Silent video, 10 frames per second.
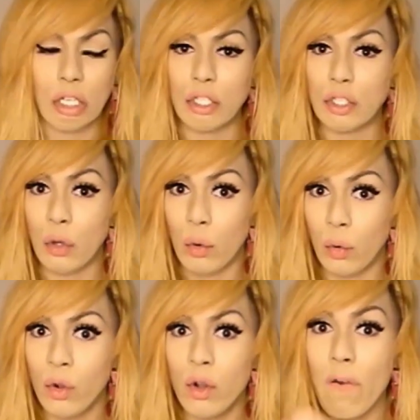
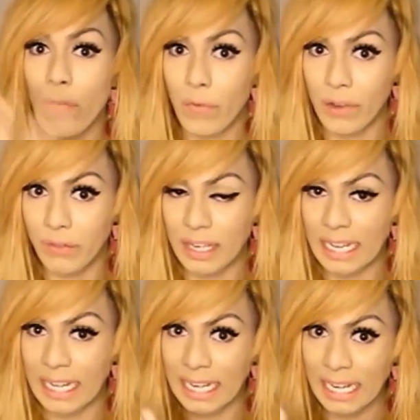So
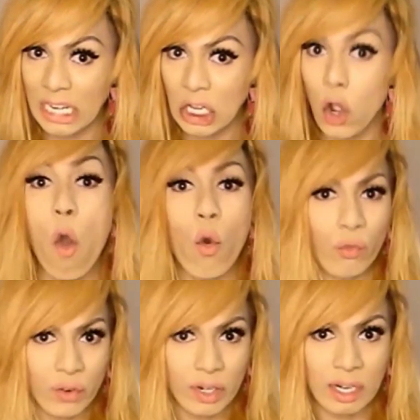15
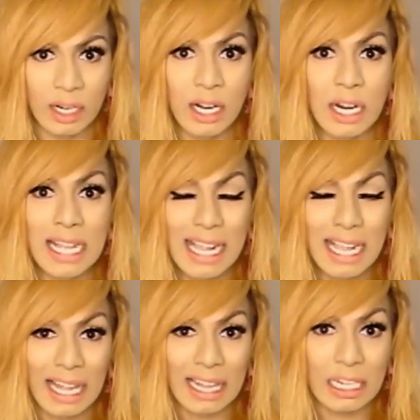over
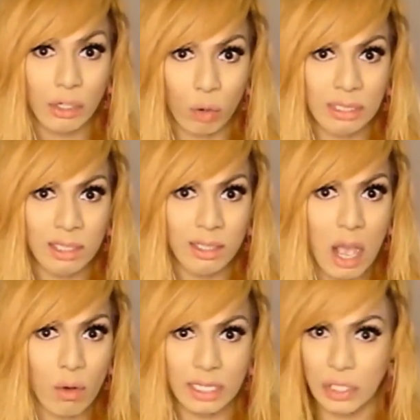the total
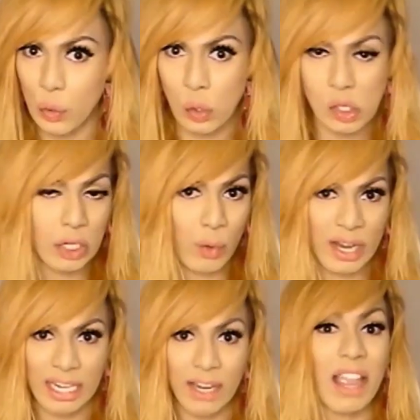now is no longer
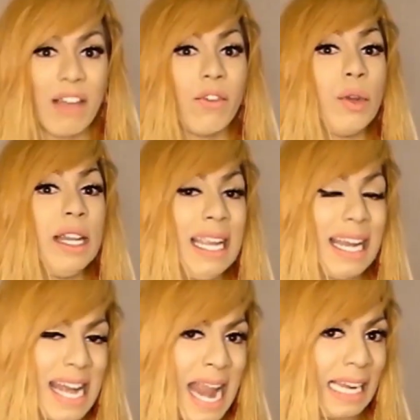20. We have only
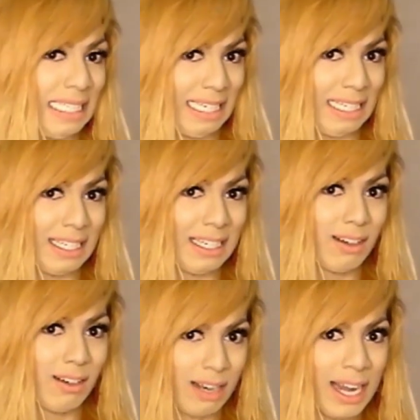19,
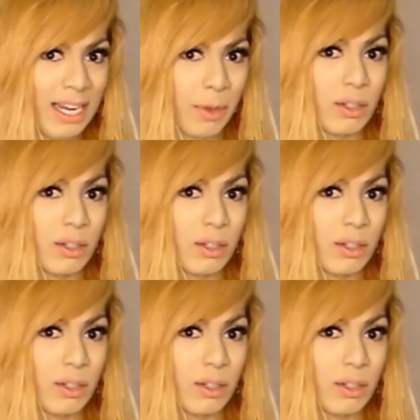right?